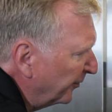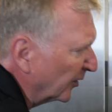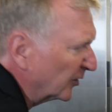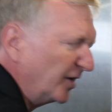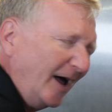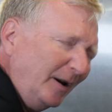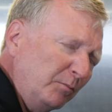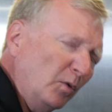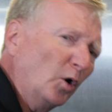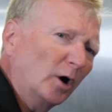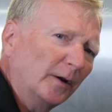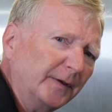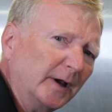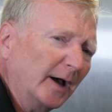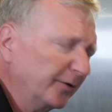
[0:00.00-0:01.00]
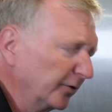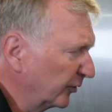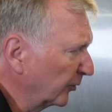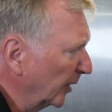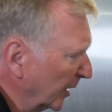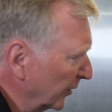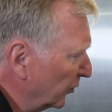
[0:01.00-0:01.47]
for 10 more on the other
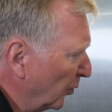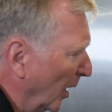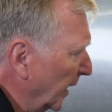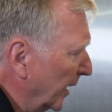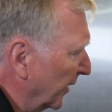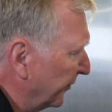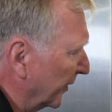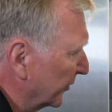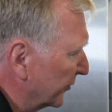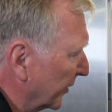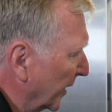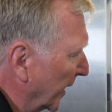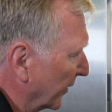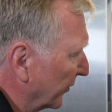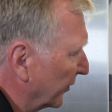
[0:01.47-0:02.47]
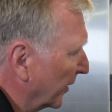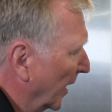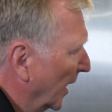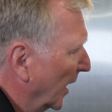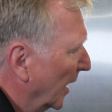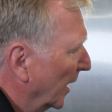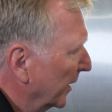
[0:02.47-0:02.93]
screen, 20 different drinks.
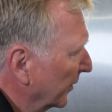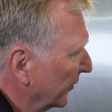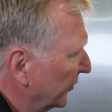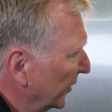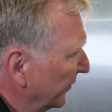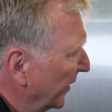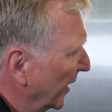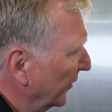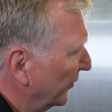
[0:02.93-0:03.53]
You'll see very